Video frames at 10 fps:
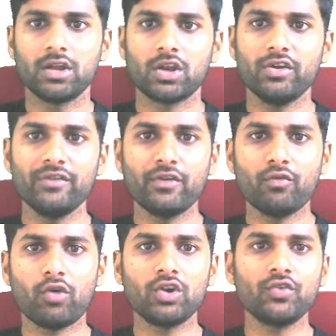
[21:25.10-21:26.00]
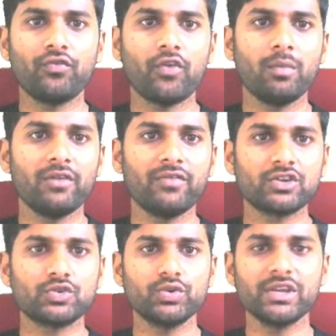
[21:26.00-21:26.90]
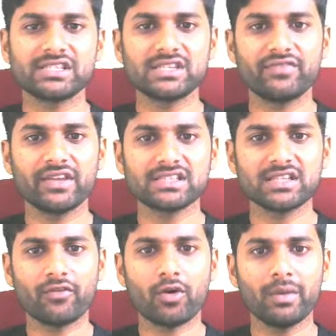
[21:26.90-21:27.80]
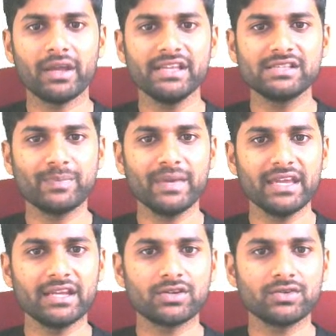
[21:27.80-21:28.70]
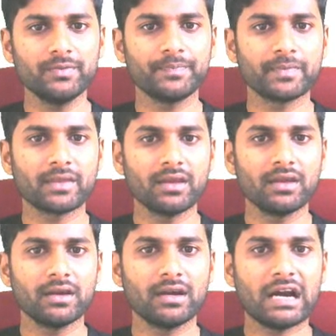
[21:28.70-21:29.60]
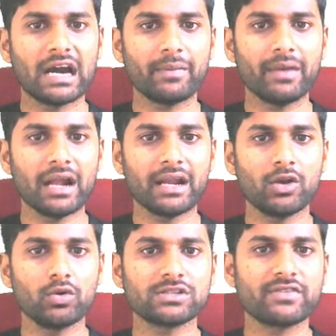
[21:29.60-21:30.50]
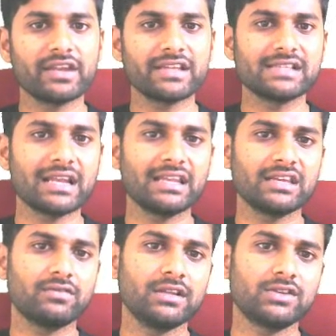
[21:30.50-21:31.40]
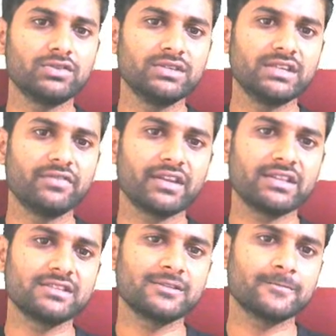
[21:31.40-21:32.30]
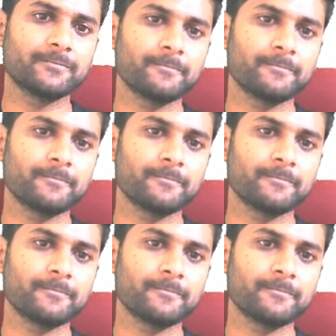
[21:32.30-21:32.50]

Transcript: Now, if you want to formula for 2 years difference, the formula is P into R by 100 whole square exactly equal to difference.